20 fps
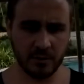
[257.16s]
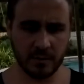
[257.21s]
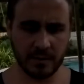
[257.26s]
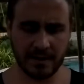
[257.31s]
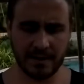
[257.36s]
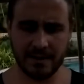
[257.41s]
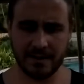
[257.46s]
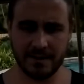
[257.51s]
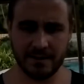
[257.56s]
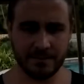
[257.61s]

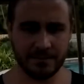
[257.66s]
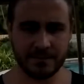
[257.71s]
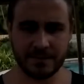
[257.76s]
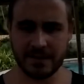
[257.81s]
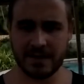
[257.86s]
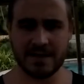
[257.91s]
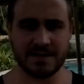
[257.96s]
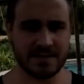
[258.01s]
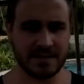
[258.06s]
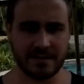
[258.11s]

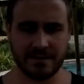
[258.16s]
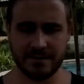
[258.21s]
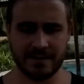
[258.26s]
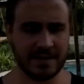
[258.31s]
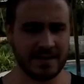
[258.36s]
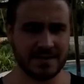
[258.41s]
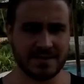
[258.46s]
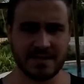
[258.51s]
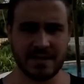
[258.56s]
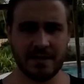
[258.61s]
Guys,
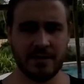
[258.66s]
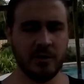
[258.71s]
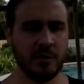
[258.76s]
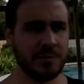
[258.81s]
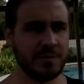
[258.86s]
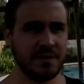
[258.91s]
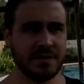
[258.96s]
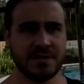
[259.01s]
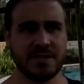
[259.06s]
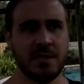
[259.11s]
like I said, I
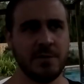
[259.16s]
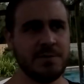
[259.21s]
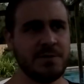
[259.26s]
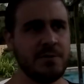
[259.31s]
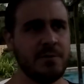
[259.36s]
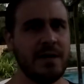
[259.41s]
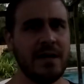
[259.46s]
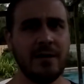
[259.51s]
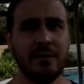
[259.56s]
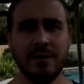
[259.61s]
hope that this helps
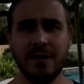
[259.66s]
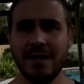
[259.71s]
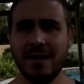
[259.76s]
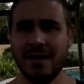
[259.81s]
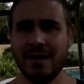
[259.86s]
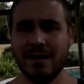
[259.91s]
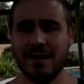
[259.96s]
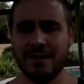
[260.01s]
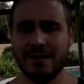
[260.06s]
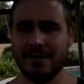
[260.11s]
you out.
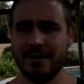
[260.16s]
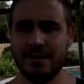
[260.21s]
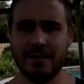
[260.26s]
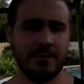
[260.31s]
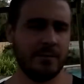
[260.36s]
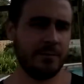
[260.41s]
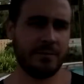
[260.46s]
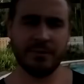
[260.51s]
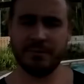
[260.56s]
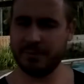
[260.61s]

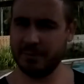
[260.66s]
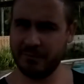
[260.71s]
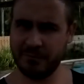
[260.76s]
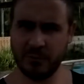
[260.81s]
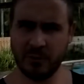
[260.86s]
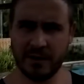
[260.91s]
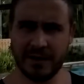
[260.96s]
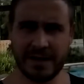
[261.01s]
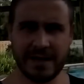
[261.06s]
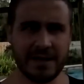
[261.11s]
But
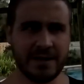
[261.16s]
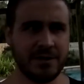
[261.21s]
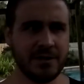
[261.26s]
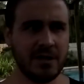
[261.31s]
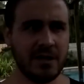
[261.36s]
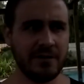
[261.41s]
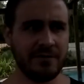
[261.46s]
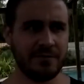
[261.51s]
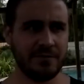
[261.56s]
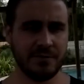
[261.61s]
before I end
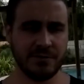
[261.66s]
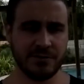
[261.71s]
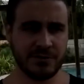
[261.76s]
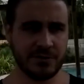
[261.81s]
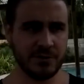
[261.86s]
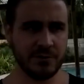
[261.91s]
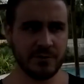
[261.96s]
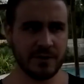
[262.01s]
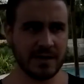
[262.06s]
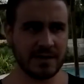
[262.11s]
off,
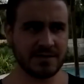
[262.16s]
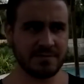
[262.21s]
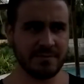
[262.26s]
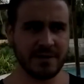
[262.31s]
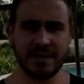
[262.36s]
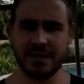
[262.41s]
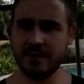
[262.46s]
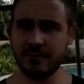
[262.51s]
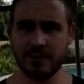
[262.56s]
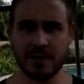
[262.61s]
do as
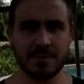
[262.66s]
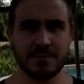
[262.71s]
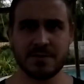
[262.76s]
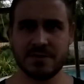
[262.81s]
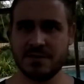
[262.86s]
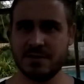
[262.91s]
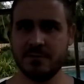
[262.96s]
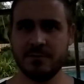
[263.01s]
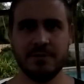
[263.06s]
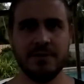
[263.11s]
many reps
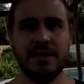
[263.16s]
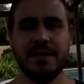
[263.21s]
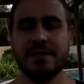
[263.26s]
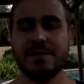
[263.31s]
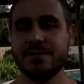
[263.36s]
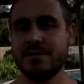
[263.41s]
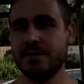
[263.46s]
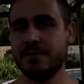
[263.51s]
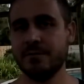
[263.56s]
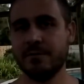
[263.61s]
as you would
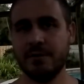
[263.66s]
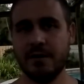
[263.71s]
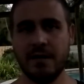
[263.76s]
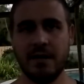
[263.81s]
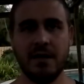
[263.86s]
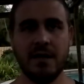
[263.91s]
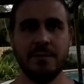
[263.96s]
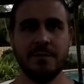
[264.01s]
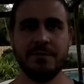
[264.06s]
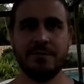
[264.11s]
like to.
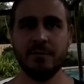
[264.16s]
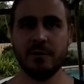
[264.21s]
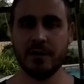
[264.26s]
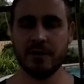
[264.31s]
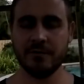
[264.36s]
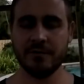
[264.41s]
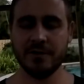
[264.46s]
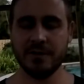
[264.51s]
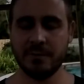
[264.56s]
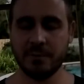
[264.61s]
If you want
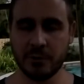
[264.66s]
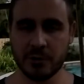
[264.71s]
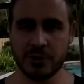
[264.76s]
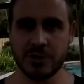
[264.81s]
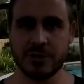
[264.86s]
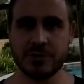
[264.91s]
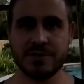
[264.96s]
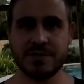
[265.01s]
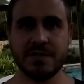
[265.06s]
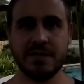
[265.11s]
to really
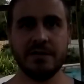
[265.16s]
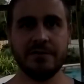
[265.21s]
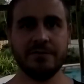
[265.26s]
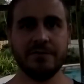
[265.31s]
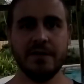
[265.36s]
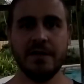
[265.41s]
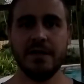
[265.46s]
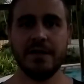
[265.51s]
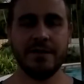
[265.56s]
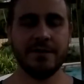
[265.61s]
push yourself,
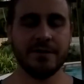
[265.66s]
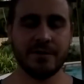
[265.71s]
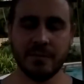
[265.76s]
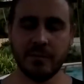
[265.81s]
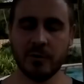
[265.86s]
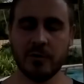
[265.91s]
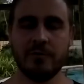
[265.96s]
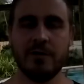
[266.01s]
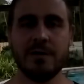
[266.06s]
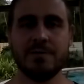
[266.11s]
the
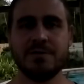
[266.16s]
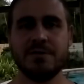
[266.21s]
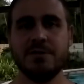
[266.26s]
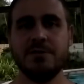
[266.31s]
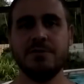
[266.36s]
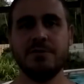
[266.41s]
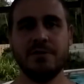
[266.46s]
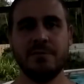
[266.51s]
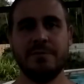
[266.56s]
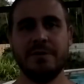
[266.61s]
more reps you
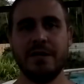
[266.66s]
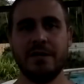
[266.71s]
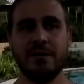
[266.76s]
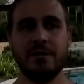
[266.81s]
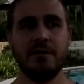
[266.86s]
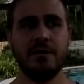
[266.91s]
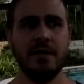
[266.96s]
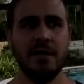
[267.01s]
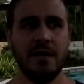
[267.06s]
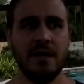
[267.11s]
do, the
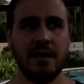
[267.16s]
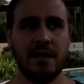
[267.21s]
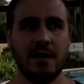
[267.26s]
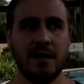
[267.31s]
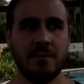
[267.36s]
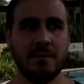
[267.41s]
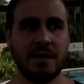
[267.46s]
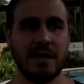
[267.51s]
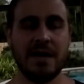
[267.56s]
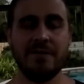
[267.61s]
better.
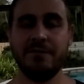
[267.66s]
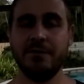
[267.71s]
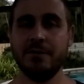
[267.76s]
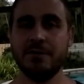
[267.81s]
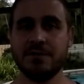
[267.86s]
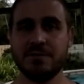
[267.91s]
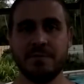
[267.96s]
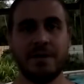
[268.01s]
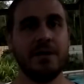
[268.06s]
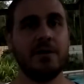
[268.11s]
I've
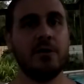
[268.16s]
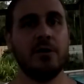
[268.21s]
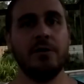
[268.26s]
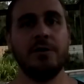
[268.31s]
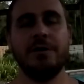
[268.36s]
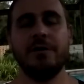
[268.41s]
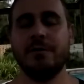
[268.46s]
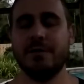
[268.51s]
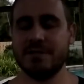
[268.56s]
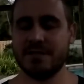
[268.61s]
noticed my
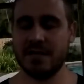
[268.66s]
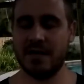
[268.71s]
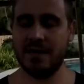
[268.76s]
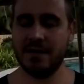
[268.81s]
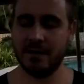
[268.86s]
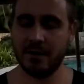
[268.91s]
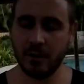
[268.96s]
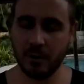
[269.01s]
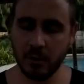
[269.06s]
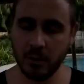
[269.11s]
cardio has
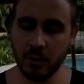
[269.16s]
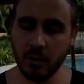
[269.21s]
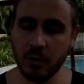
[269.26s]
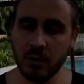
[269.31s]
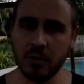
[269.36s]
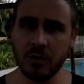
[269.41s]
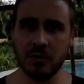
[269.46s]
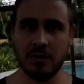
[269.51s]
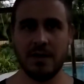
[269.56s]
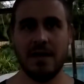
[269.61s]
gotten a
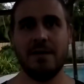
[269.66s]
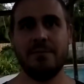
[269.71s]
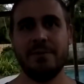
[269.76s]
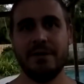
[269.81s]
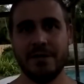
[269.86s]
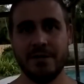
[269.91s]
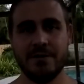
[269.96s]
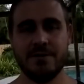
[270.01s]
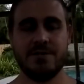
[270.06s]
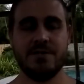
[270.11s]
whole lot better.